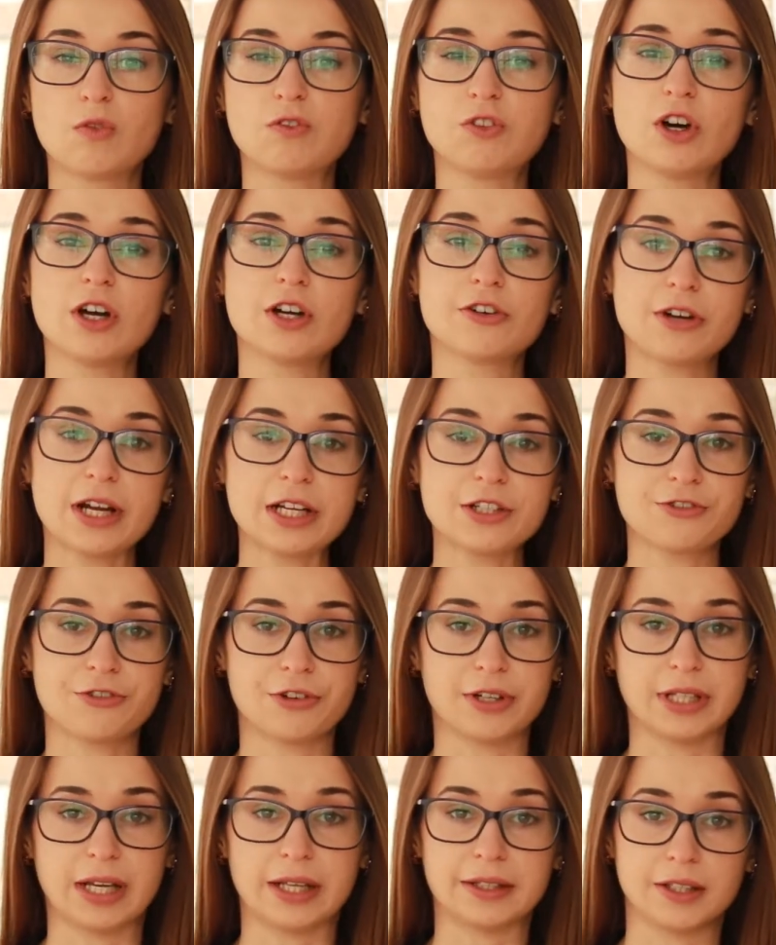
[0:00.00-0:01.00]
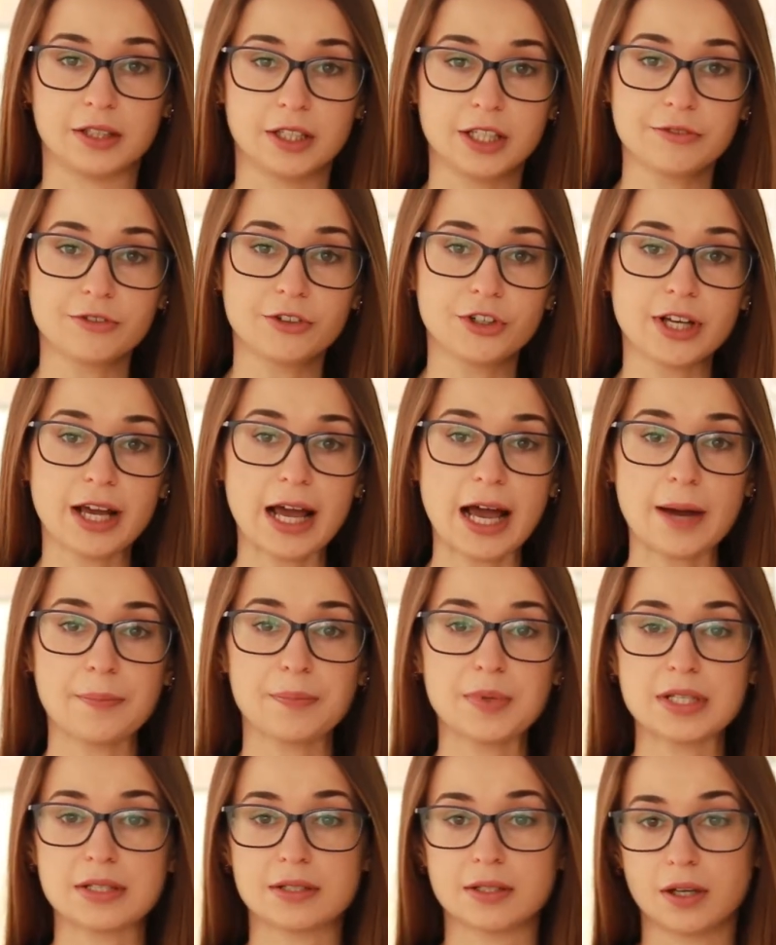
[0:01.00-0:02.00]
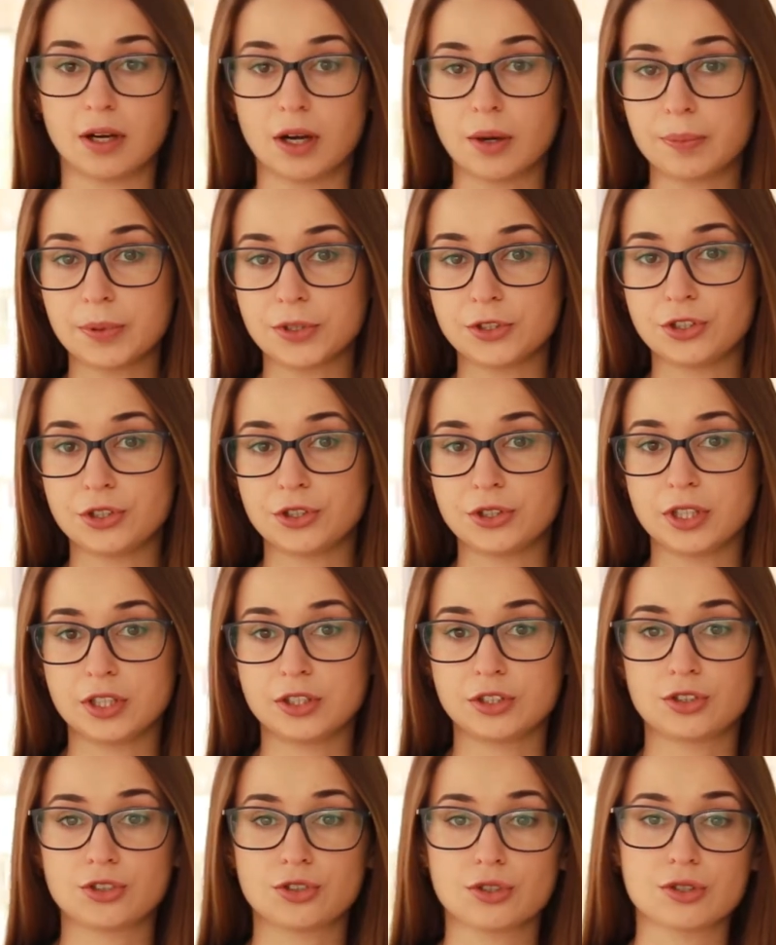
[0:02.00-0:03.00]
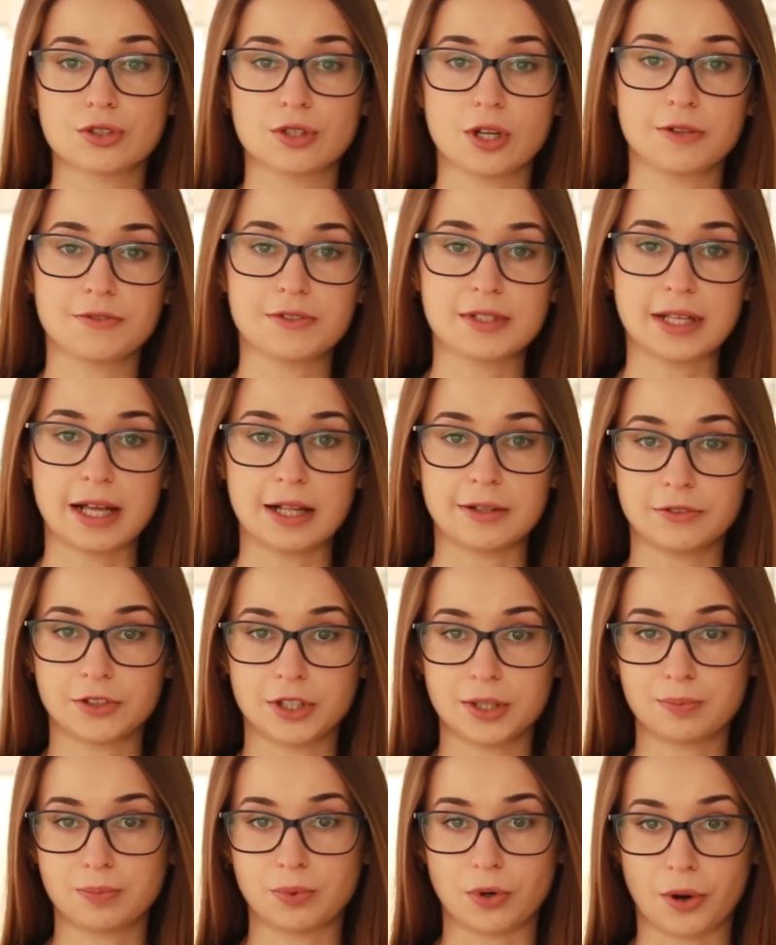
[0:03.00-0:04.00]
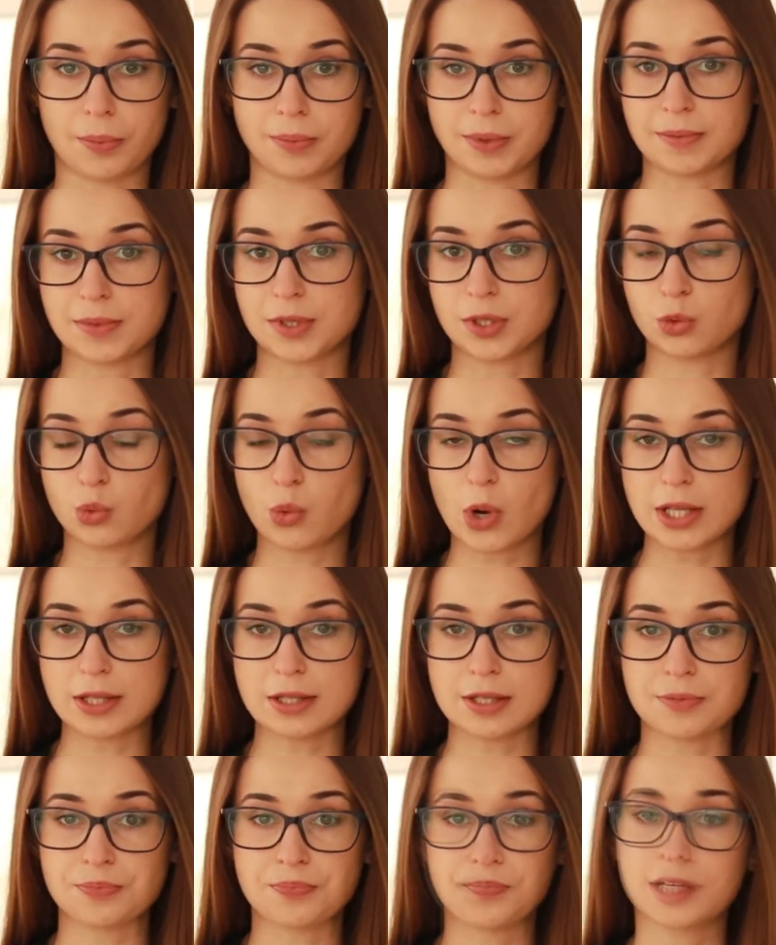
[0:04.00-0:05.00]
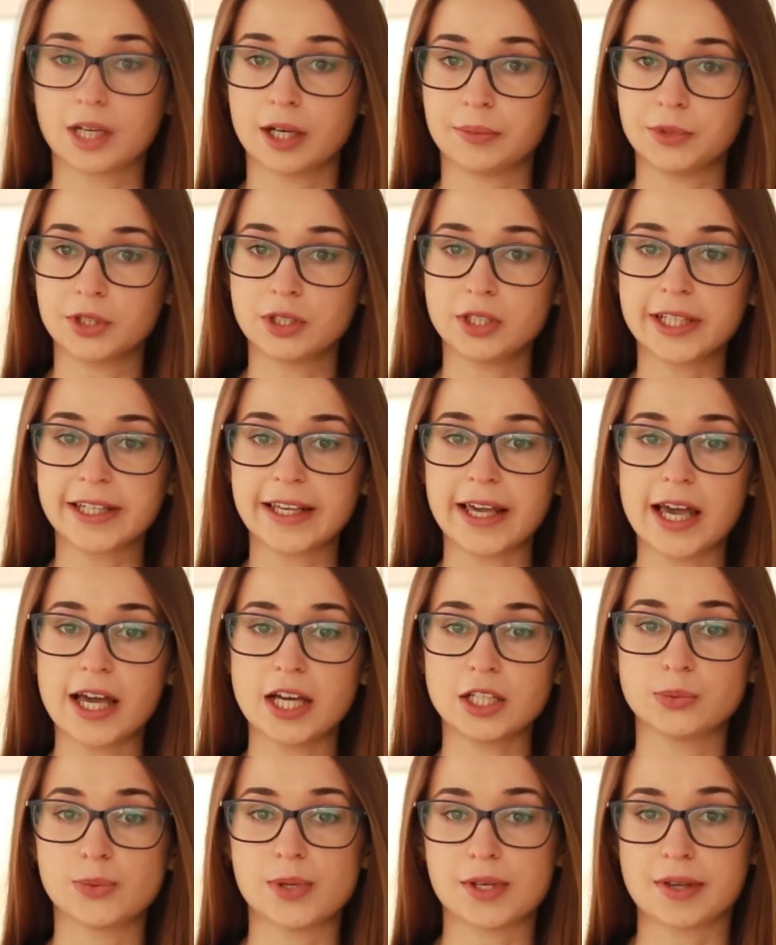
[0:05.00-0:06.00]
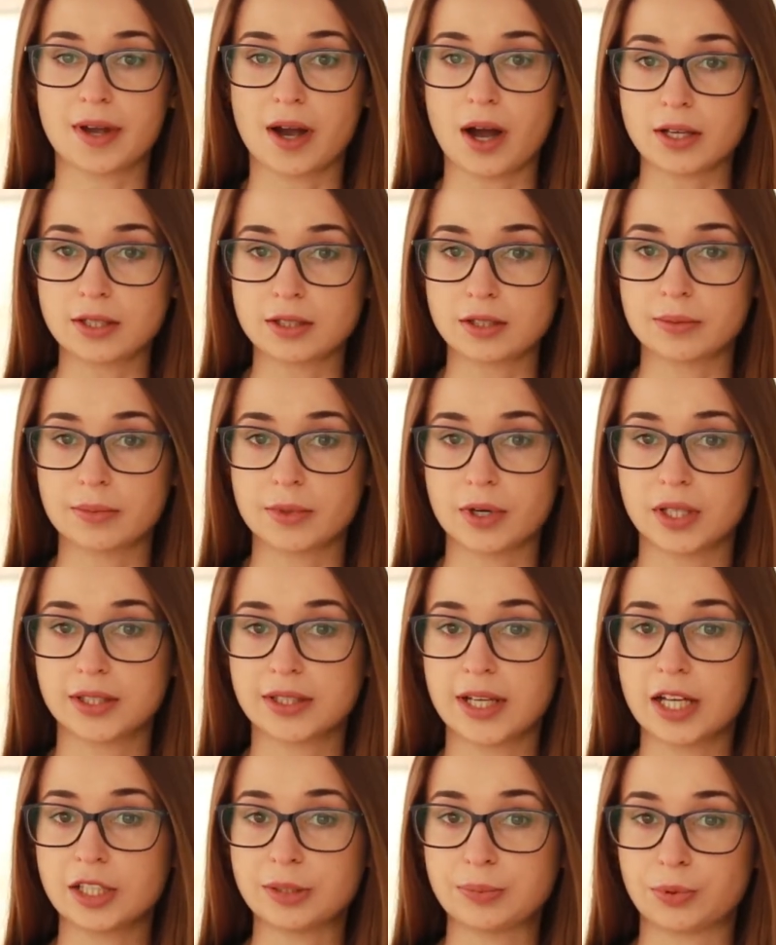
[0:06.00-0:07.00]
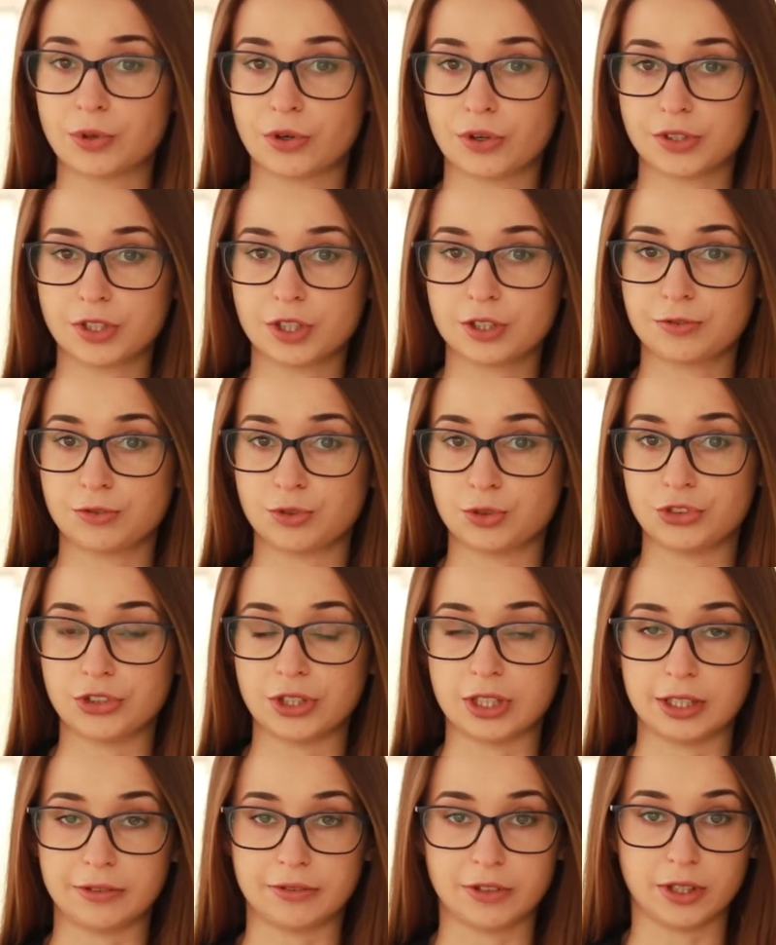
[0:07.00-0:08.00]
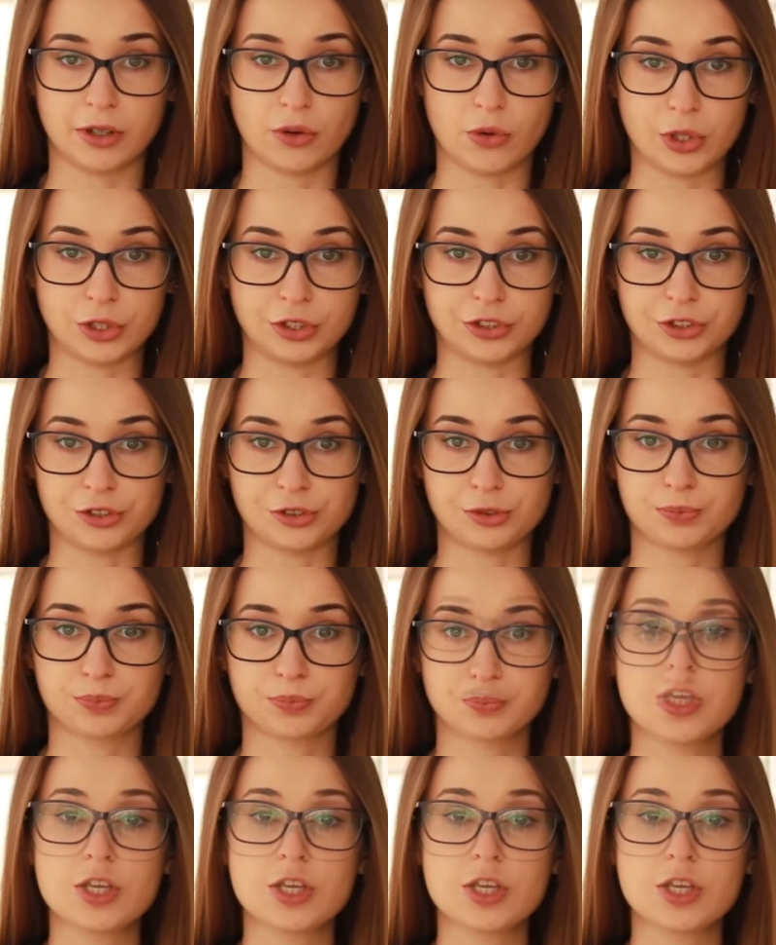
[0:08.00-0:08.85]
For a restaurant, a delivery app is an opportunity to solve several problems at once, communicate with customers and process food delivery orders,